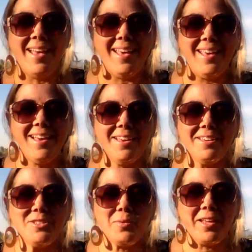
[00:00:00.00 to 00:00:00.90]
Hey
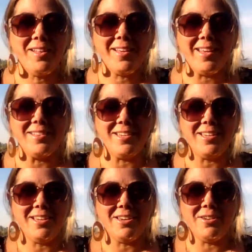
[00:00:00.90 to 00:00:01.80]
guys, Raquel
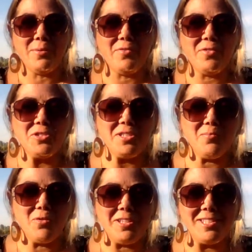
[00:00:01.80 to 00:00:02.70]
Anthony here with First
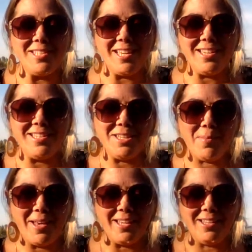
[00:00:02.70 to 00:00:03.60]
Team Real Estate in
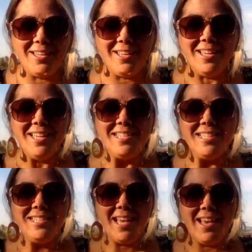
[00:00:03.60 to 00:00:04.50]
Temecula.
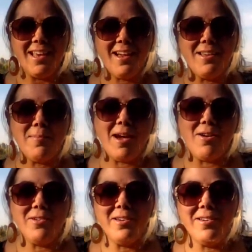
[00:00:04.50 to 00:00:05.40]
Today I am
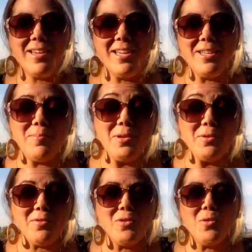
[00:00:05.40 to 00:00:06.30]
out here in
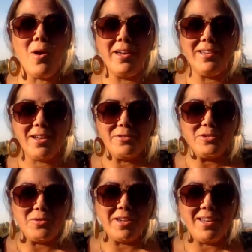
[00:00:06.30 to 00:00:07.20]
beautiful wine
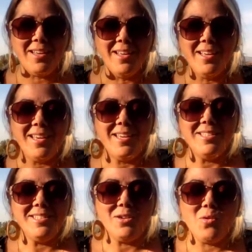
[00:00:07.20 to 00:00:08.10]
country.
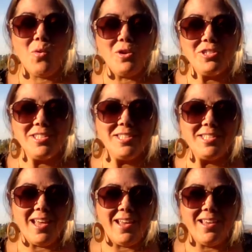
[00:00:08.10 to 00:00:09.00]
It's a gorgeous
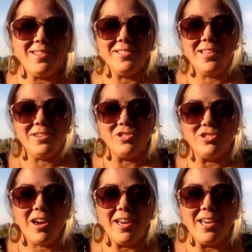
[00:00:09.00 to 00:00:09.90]
day, the sun is
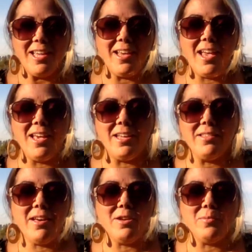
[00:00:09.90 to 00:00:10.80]
shining, and I
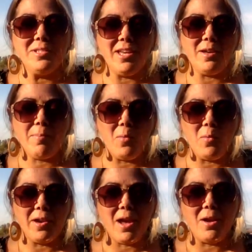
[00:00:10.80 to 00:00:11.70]
thought I would take my
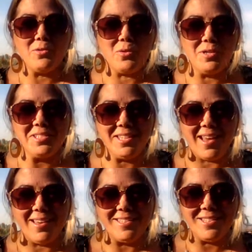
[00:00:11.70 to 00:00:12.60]
work outdoors today.